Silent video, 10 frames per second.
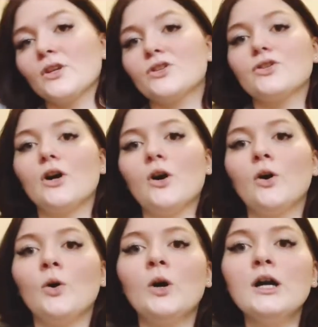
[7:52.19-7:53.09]

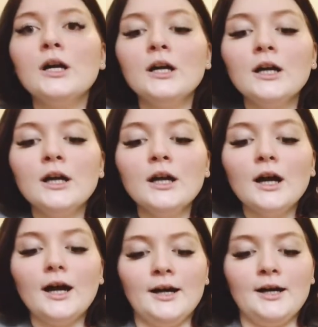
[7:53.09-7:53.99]
So
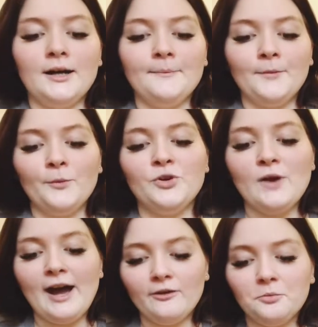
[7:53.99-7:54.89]
when you
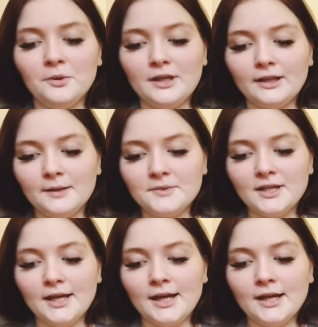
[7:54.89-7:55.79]
have
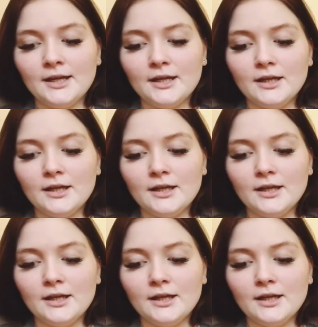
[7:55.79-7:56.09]
preeclampsia,